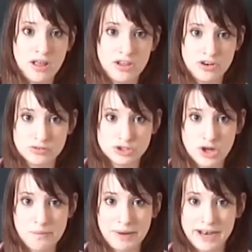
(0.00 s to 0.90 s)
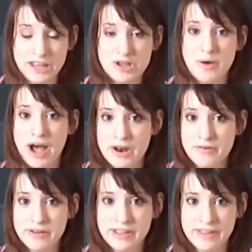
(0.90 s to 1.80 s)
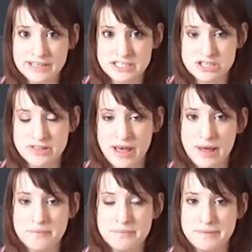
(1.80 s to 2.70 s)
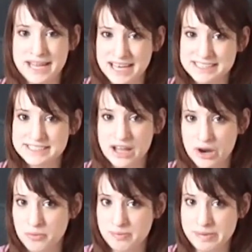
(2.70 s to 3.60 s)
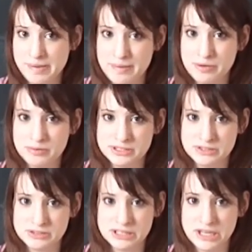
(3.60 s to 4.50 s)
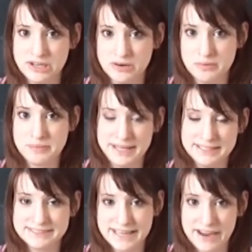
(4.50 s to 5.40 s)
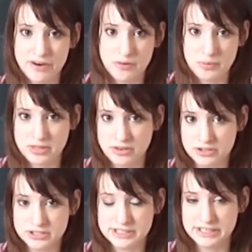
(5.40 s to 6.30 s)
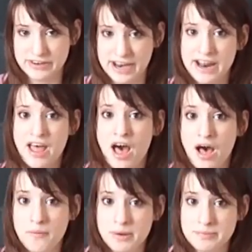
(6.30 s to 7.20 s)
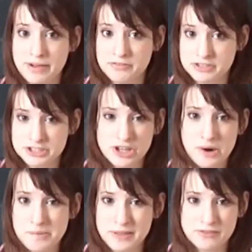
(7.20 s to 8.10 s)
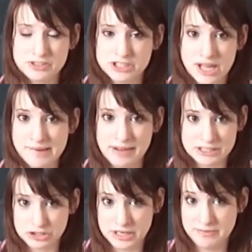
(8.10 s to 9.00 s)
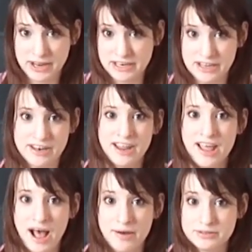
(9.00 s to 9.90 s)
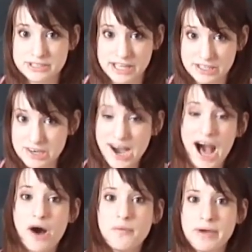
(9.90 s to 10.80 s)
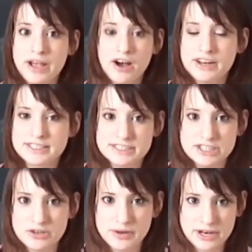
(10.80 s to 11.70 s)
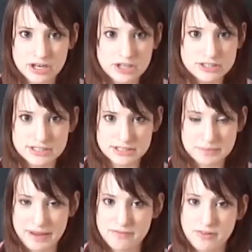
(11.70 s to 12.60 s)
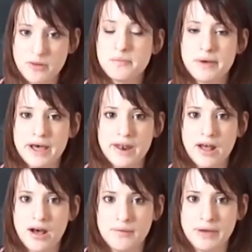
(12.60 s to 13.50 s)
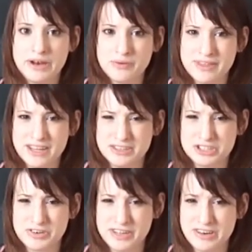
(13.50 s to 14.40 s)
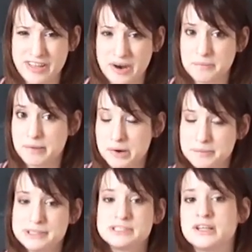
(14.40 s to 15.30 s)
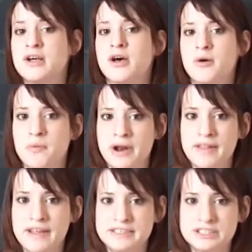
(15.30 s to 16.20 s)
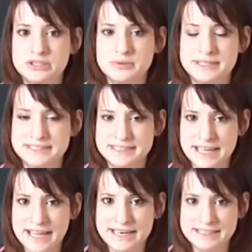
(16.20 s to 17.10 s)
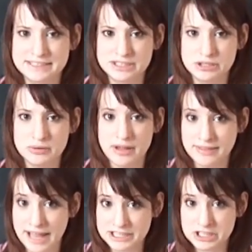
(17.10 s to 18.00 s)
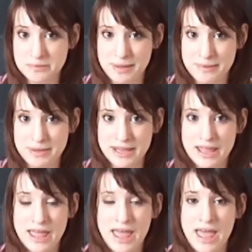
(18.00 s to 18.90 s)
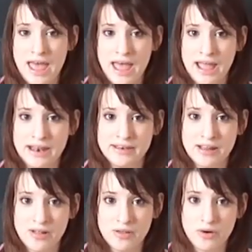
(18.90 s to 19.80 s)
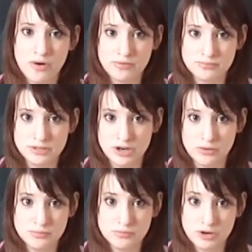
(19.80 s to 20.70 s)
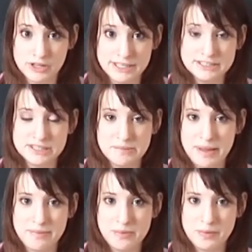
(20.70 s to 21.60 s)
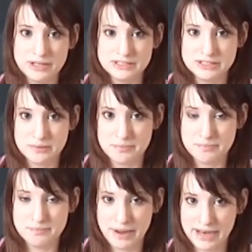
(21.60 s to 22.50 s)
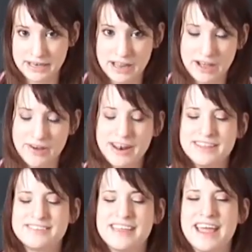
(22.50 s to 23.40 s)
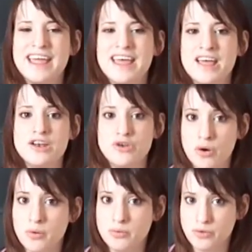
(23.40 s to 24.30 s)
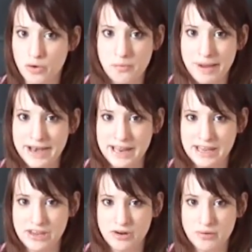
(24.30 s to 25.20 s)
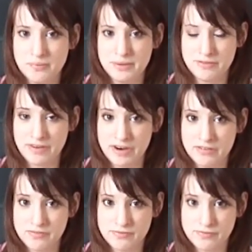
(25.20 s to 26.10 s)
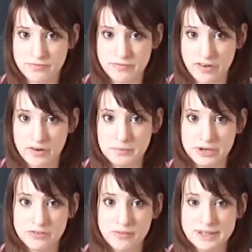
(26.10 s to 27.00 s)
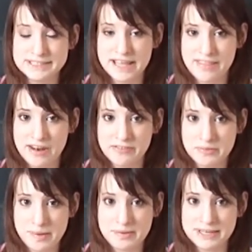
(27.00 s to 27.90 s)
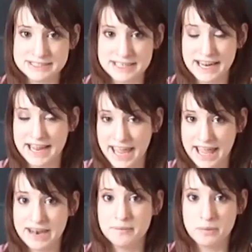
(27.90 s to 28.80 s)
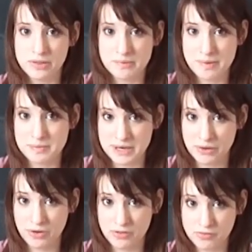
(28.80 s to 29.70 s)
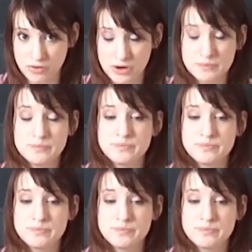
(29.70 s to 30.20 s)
you know, stop biting you. I don't really like to do that because I don't want my baby to associate, you know, being scared with nursing, right? When my first daughter bit the first time, I screamed. I did. I was like, oh my god, because, you know, it hurts. It's painful. But I don't think you should really do that on purpose. What I like to do instead is to unlatch the baby and tell, or, you know, release the baby because they're biting down, and say, no, no biting, you know, be very firm in your voice. And then if the baby does it again, put the baby down on the floor.